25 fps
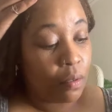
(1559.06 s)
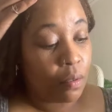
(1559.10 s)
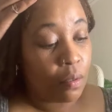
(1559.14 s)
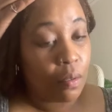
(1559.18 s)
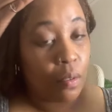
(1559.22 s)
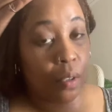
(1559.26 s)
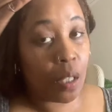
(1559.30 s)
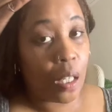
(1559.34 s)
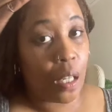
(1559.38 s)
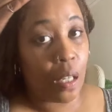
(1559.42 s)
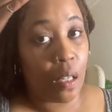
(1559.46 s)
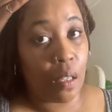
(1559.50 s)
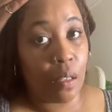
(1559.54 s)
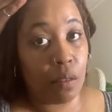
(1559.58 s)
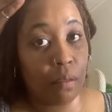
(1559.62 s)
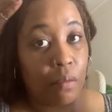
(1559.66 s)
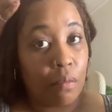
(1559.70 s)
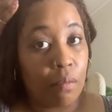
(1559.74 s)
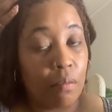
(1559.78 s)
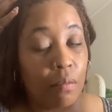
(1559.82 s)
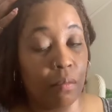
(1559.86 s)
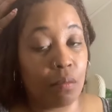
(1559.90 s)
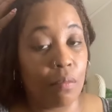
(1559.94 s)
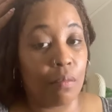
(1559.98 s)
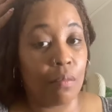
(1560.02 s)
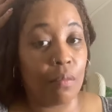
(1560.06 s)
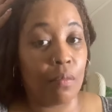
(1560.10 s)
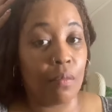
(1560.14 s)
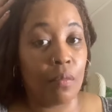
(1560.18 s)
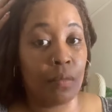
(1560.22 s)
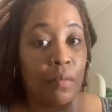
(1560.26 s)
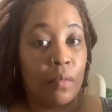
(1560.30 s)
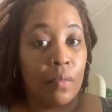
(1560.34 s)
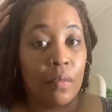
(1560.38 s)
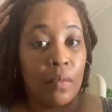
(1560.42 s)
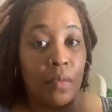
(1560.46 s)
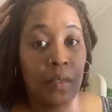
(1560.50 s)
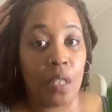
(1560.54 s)
Yeah.
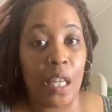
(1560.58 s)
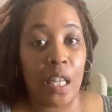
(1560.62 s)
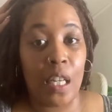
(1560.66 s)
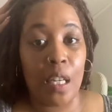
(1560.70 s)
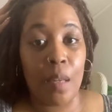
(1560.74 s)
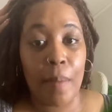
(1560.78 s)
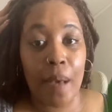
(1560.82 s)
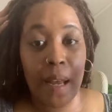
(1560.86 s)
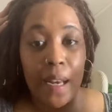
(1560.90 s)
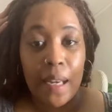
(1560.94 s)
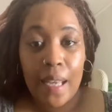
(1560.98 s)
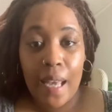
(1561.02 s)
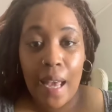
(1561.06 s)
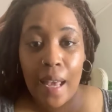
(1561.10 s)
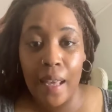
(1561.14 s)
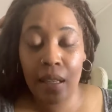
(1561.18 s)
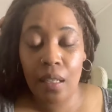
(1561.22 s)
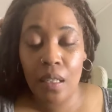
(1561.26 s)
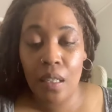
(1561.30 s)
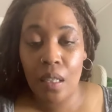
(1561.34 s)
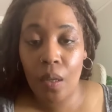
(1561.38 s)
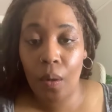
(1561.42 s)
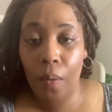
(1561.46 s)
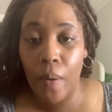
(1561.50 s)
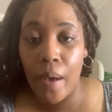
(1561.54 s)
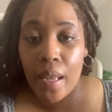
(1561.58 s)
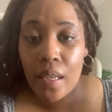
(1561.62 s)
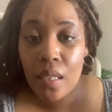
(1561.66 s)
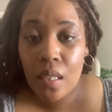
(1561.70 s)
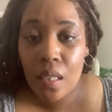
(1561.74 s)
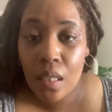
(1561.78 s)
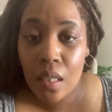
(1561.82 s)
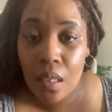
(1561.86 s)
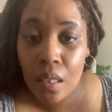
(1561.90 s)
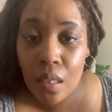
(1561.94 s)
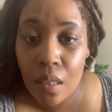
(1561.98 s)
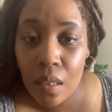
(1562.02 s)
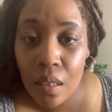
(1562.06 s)
Anybody got any
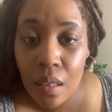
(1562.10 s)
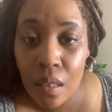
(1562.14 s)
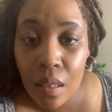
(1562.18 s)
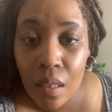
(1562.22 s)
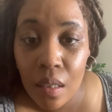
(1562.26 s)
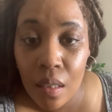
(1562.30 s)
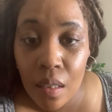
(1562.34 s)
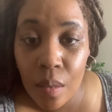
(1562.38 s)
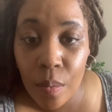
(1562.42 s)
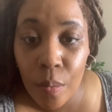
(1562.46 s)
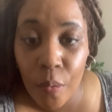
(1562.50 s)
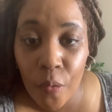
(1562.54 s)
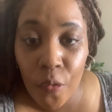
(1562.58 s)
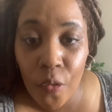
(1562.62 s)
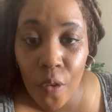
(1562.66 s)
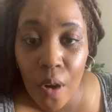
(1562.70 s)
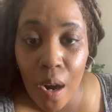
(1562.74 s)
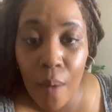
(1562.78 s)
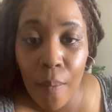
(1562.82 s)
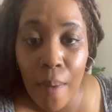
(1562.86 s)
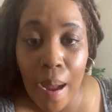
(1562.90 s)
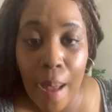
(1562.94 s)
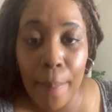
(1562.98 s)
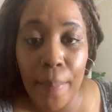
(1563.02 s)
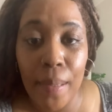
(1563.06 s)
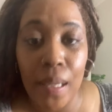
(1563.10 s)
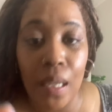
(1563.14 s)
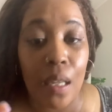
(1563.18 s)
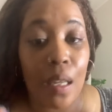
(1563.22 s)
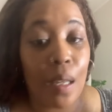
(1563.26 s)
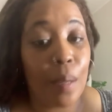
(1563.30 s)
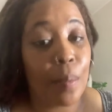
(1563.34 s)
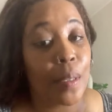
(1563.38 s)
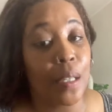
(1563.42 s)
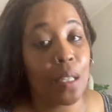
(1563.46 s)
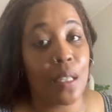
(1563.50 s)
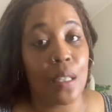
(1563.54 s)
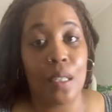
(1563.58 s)
questions before I wrap it
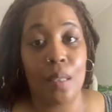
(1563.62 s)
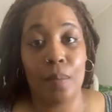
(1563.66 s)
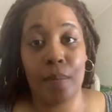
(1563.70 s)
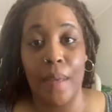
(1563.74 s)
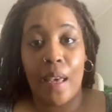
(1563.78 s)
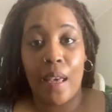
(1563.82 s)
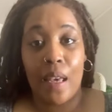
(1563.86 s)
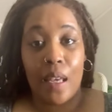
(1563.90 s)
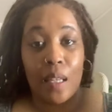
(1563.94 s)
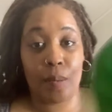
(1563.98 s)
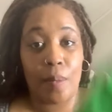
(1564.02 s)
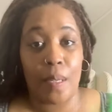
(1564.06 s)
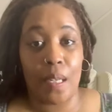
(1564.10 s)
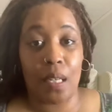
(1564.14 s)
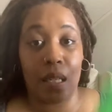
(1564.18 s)
up? Because my ass about to